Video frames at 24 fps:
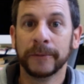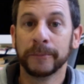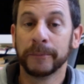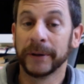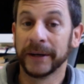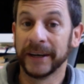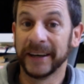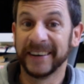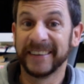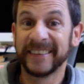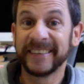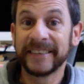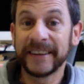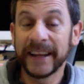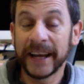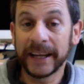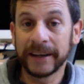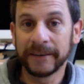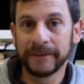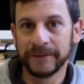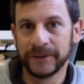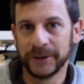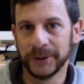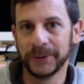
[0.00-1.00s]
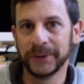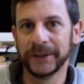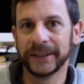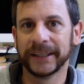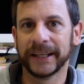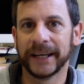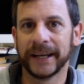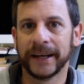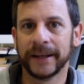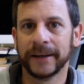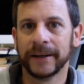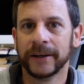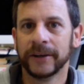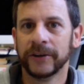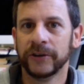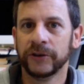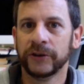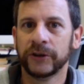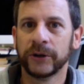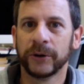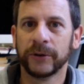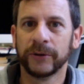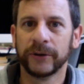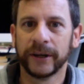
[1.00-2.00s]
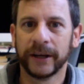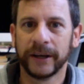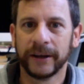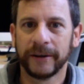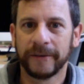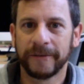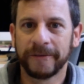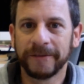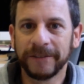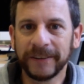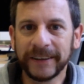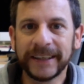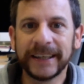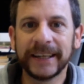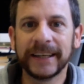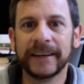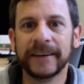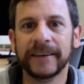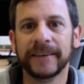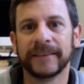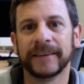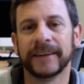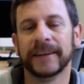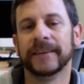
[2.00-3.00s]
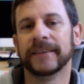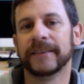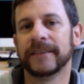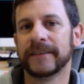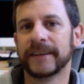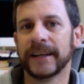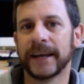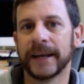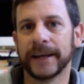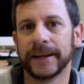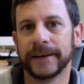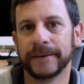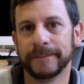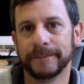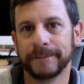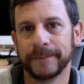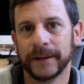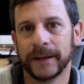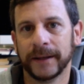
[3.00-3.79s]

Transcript: But instead of doing that, Jonah flees instead.